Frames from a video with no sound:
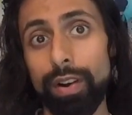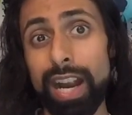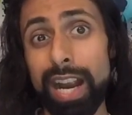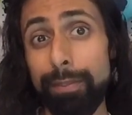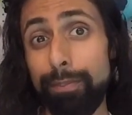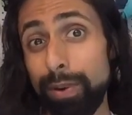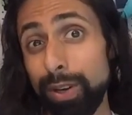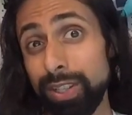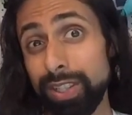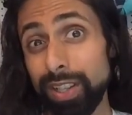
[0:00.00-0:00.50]
I
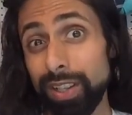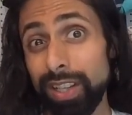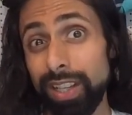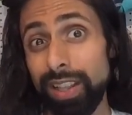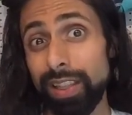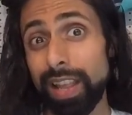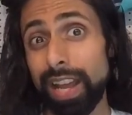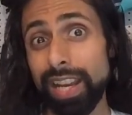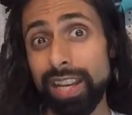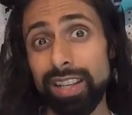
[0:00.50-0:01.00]
personally
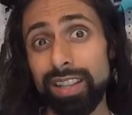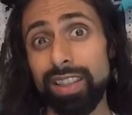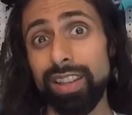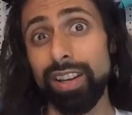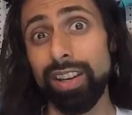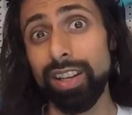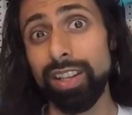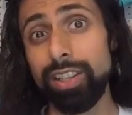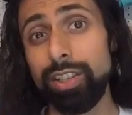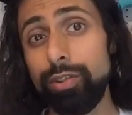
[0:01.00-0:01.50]
like
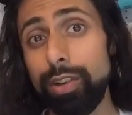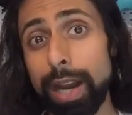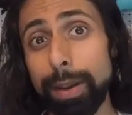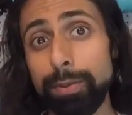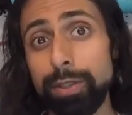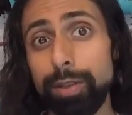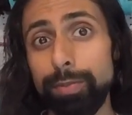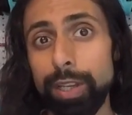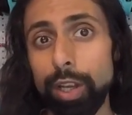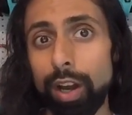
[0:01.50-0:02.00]
the straps
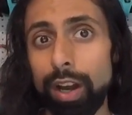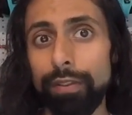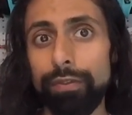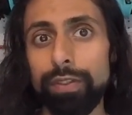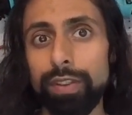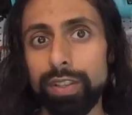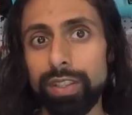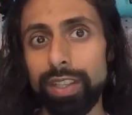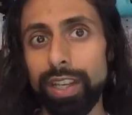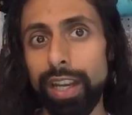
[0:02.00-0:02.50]
to be off
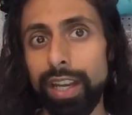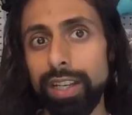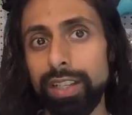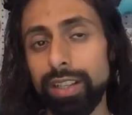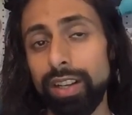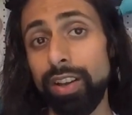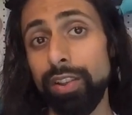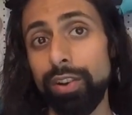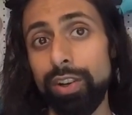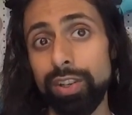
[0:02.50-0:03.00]
the skates.
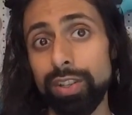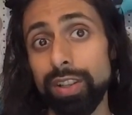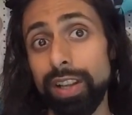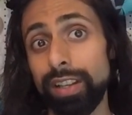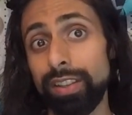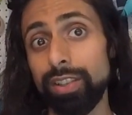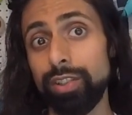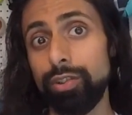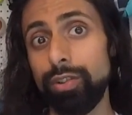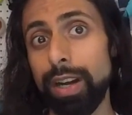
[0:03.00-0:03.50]
Others like
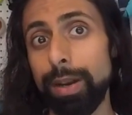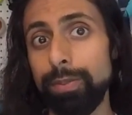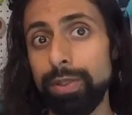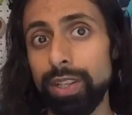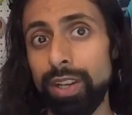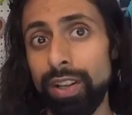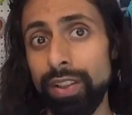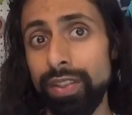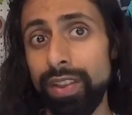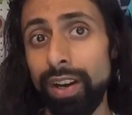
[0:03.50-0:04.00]
the straps
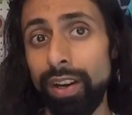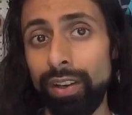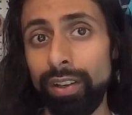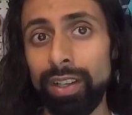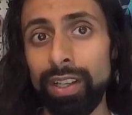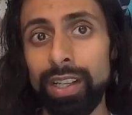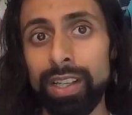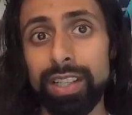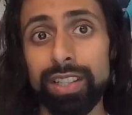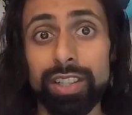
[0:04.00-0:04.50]
on there.
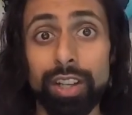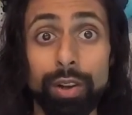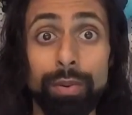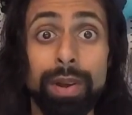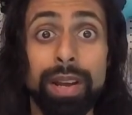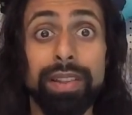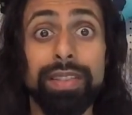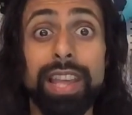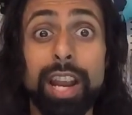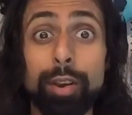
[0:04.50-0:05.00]
So
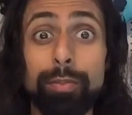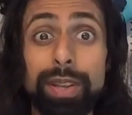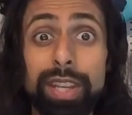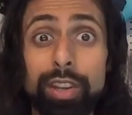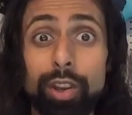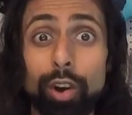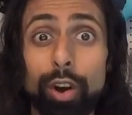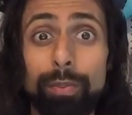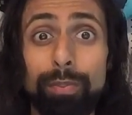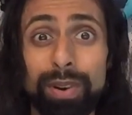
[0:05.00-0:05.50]
that'll be
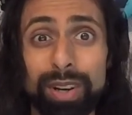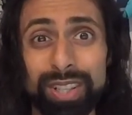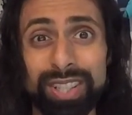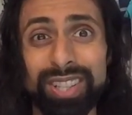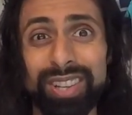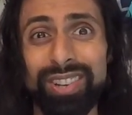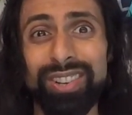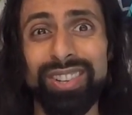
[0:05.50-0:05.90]
your personal